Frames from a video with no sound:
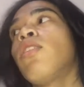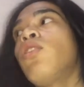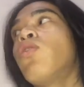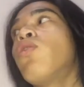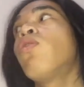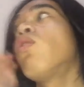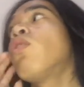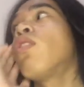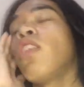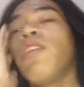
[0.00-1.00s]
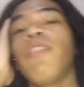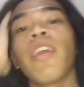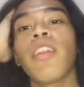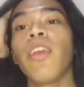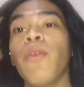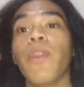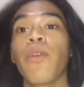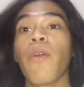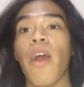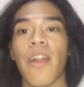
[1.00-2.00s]
Yung living a day
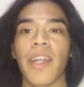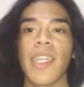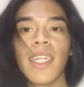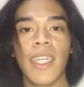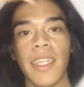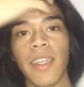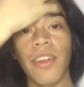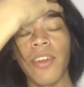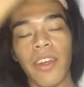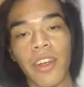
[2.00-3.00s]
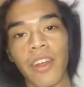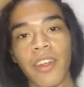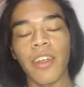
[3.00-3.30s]
with quarantine, ganun.